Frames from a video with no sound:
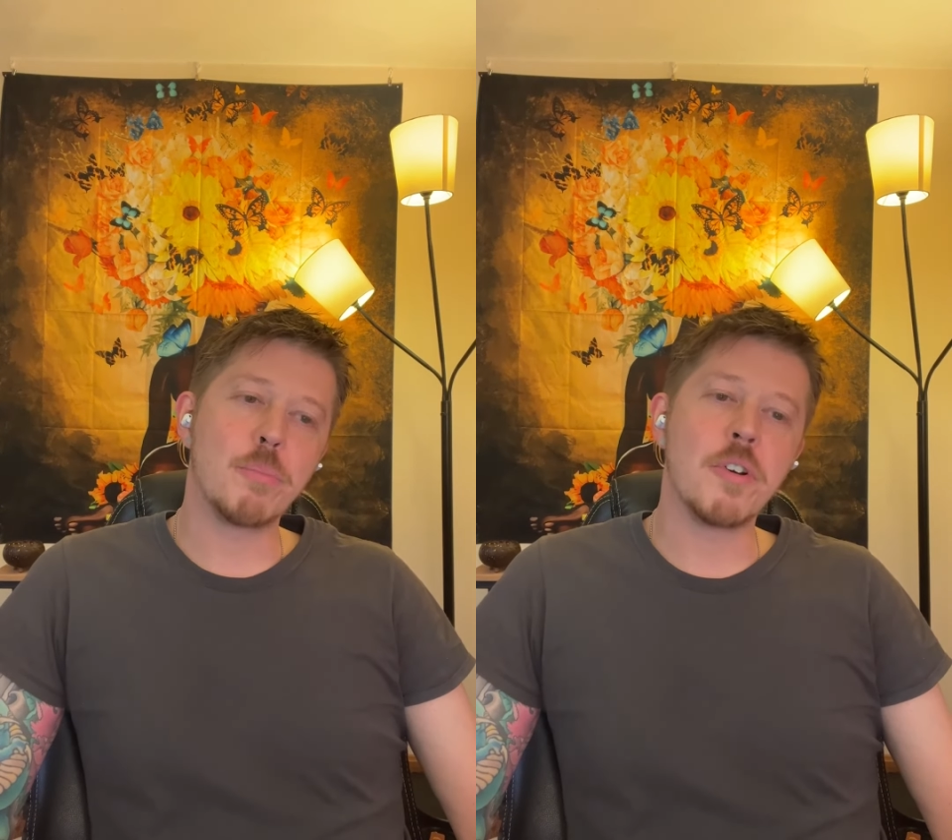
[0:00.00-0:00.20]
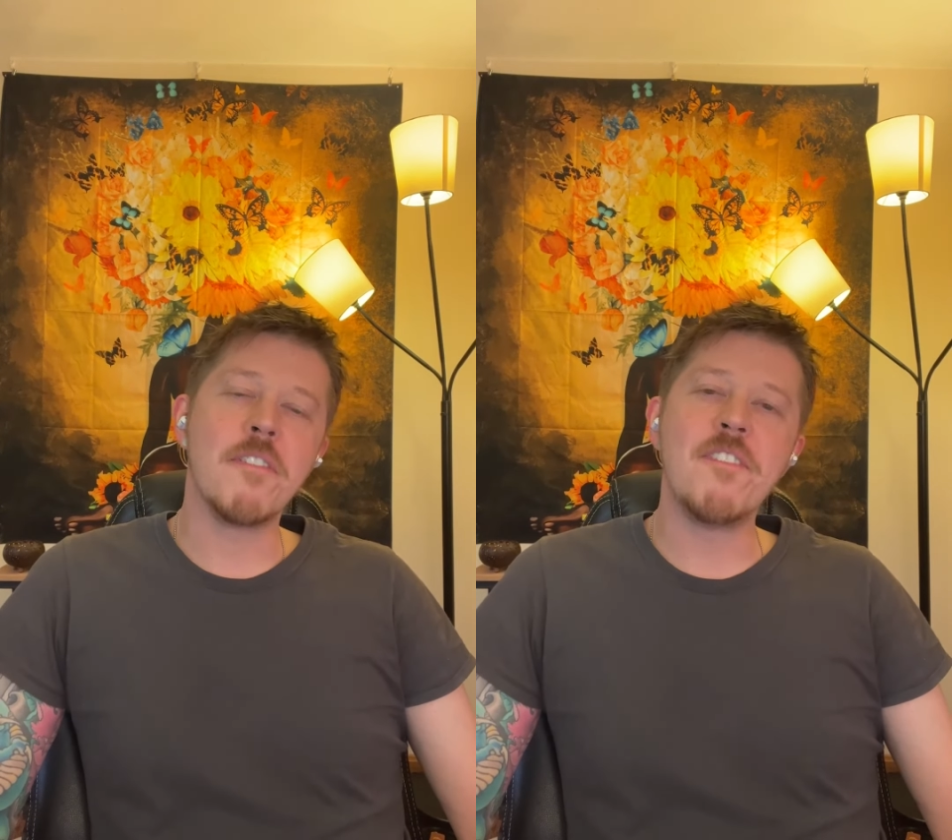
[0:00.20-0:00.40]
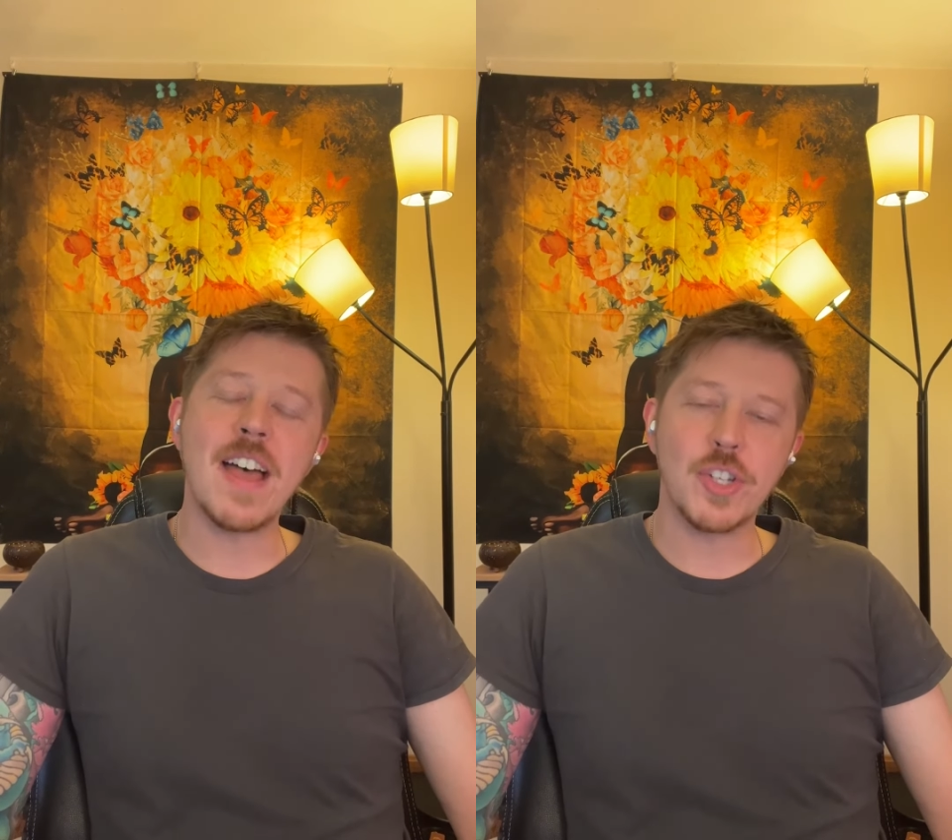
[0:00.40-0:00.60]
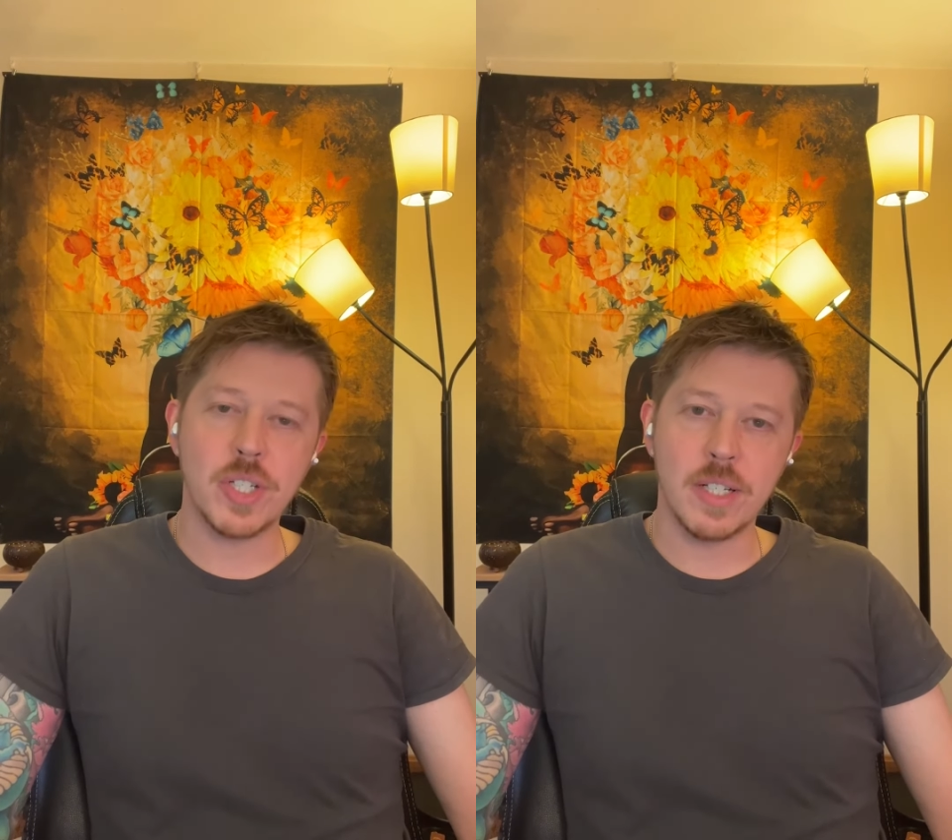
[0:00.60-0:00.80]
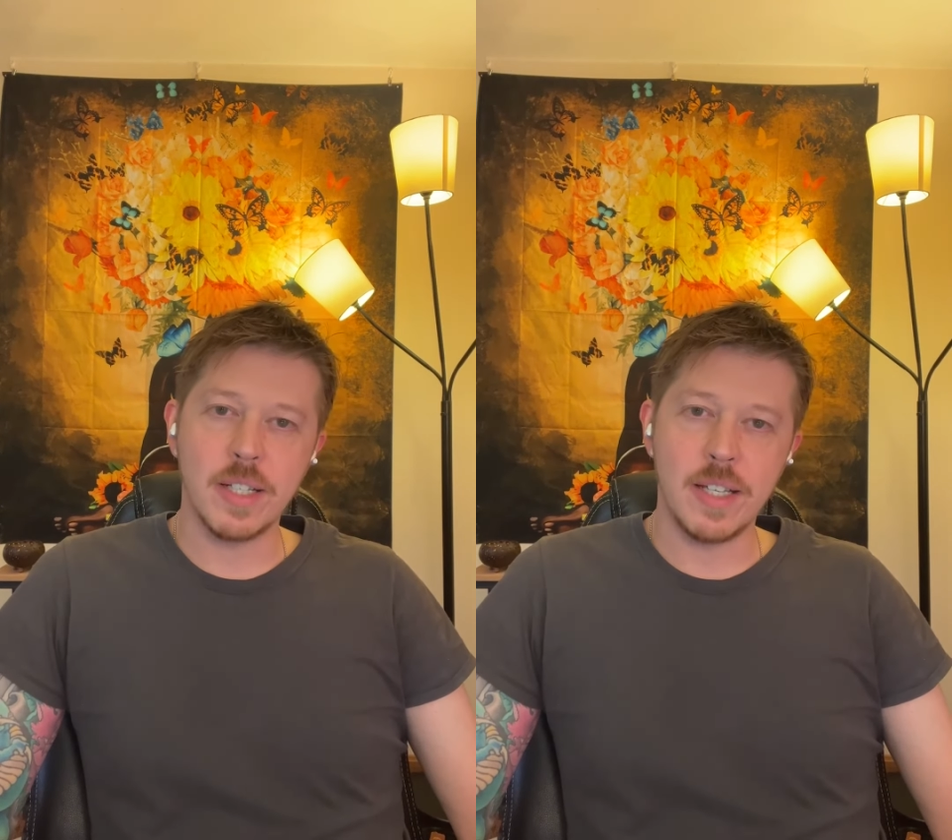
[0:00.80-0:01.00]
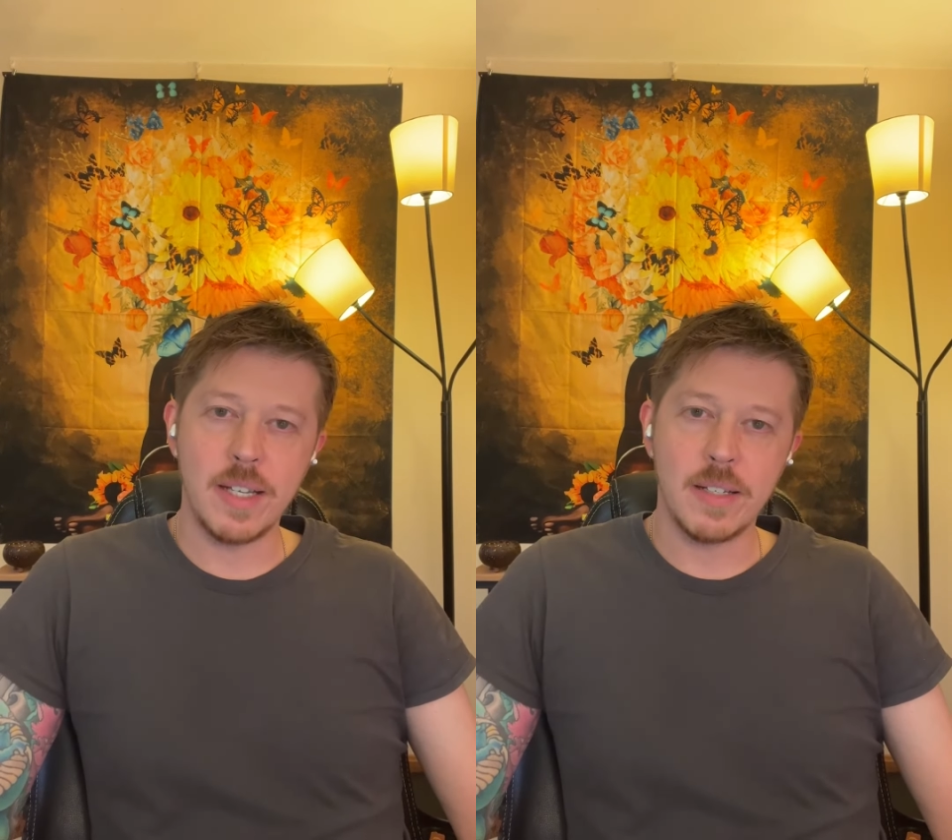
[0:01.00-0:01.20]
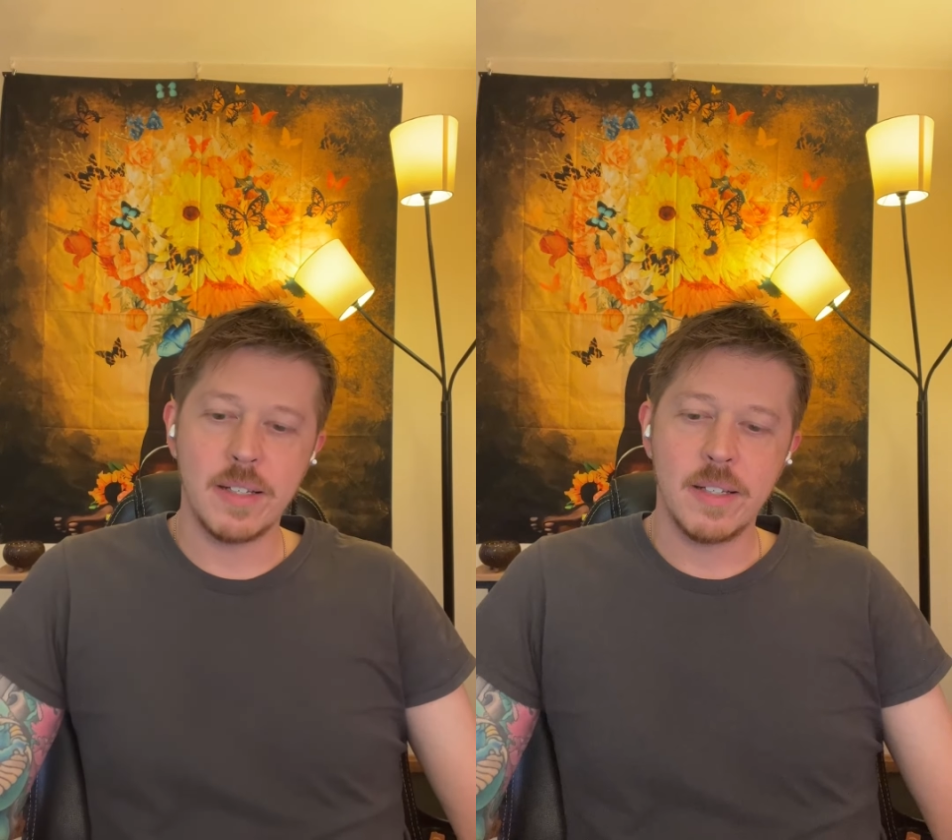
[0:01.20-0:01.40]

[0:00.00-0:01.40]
professionally